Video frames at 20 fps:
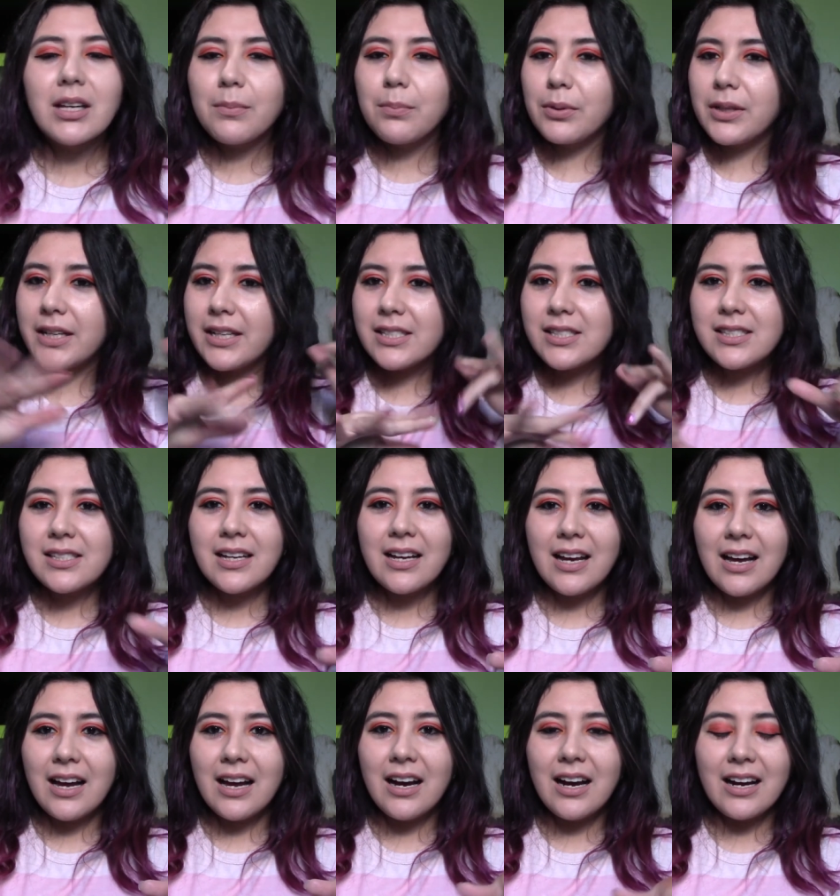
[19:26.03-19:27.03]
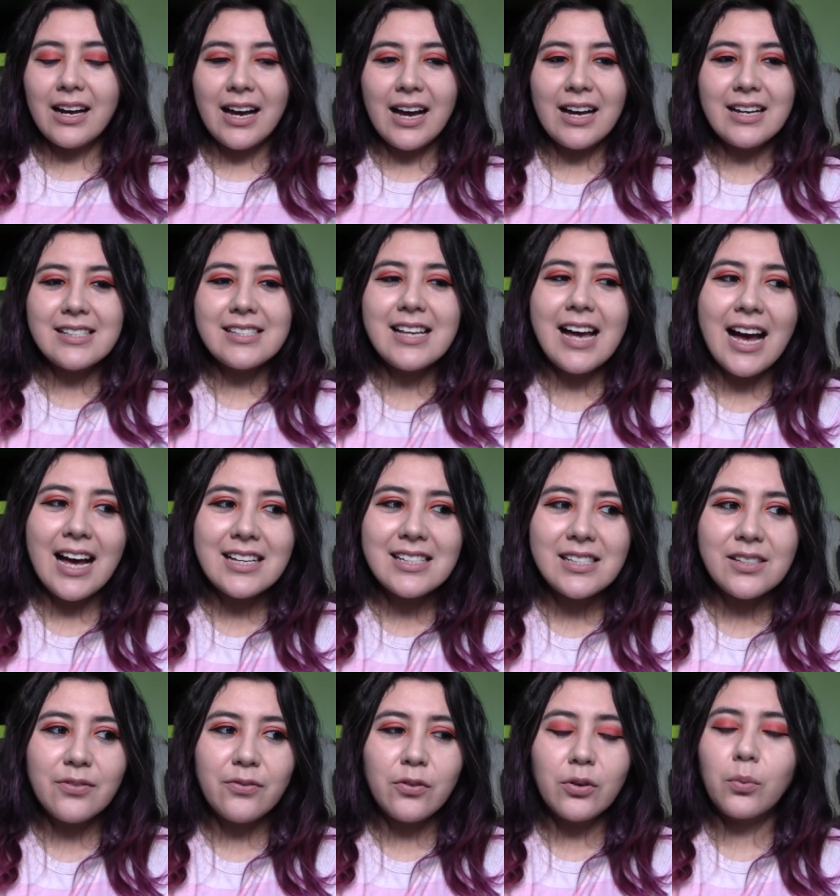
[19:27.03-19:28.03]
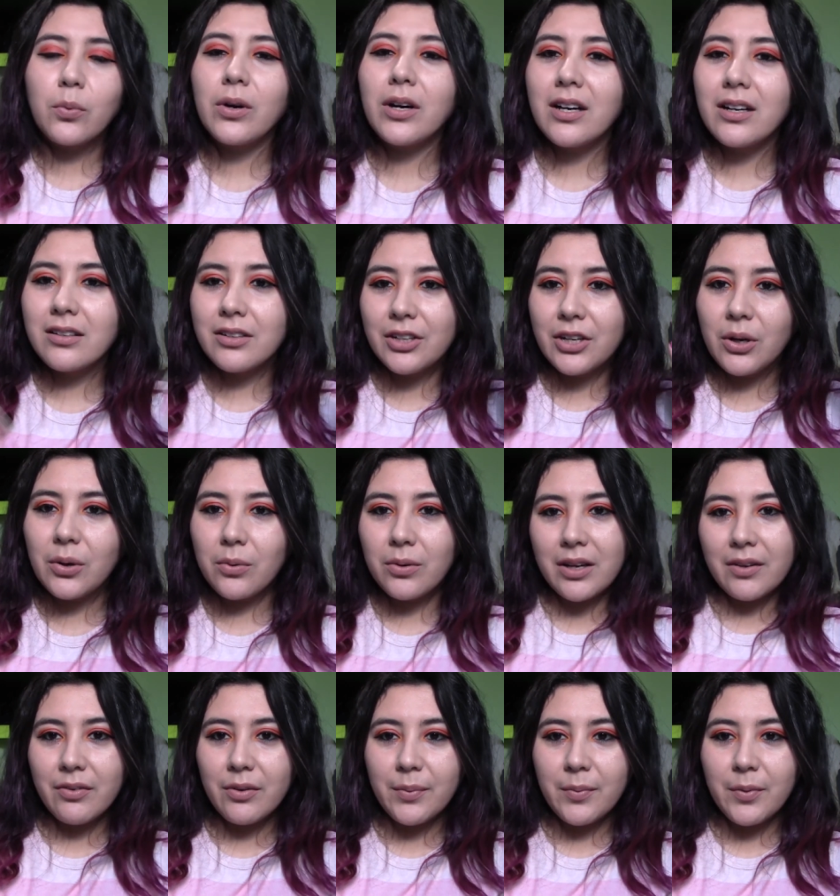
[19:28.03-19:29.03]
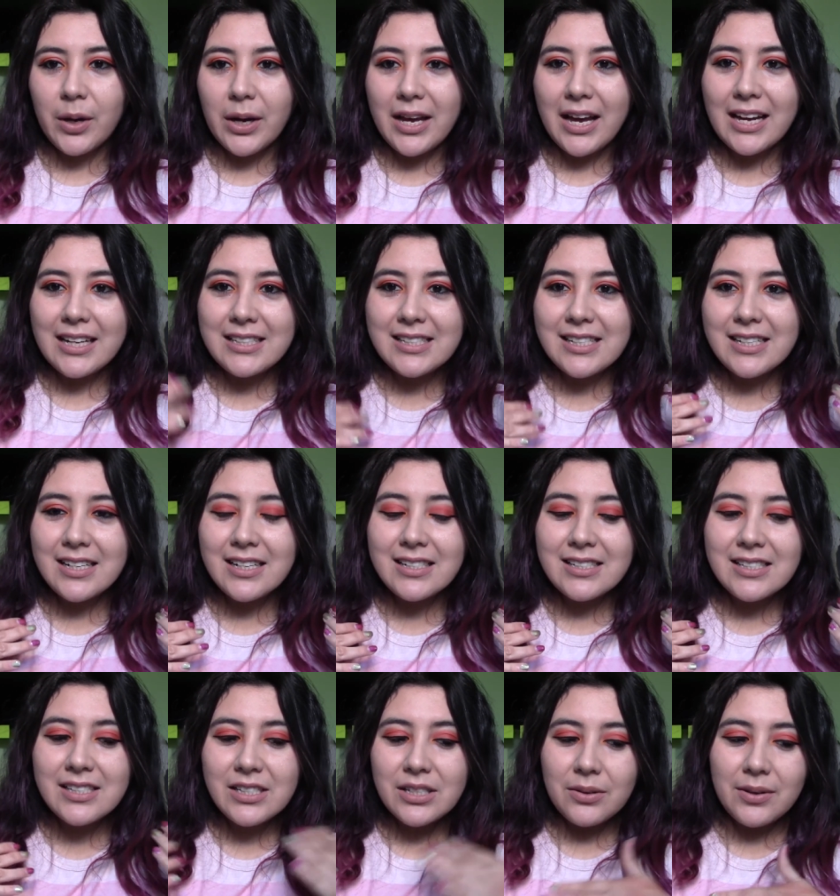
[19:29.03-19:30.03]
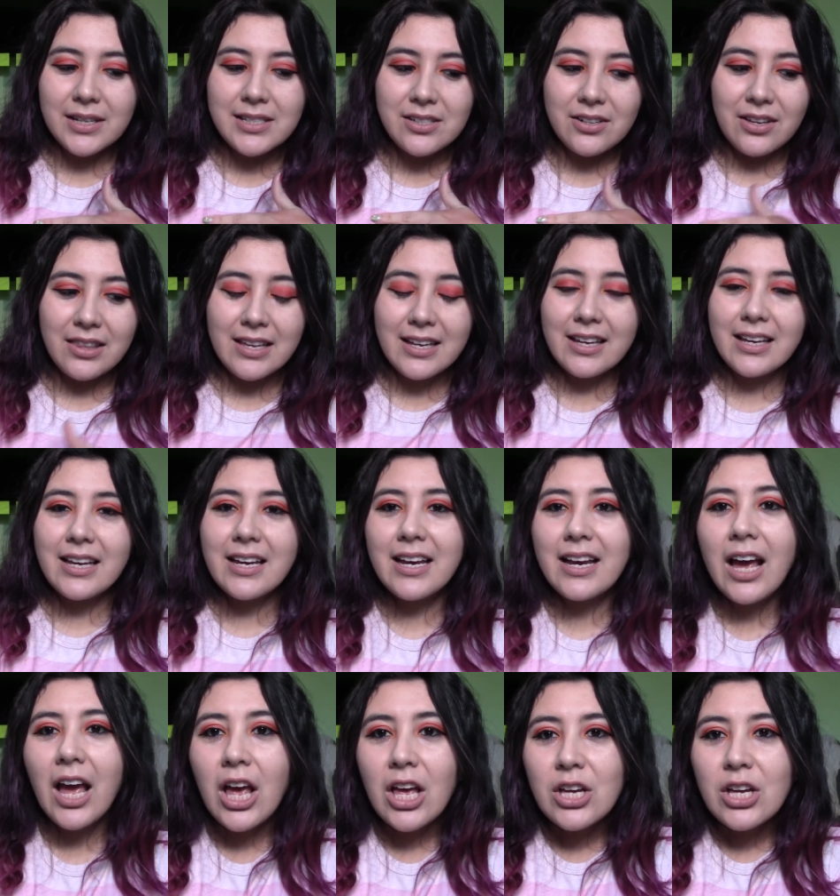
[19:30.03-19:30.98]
Please, guys, ask for what, you know, giveaway ideas you guys are thinking.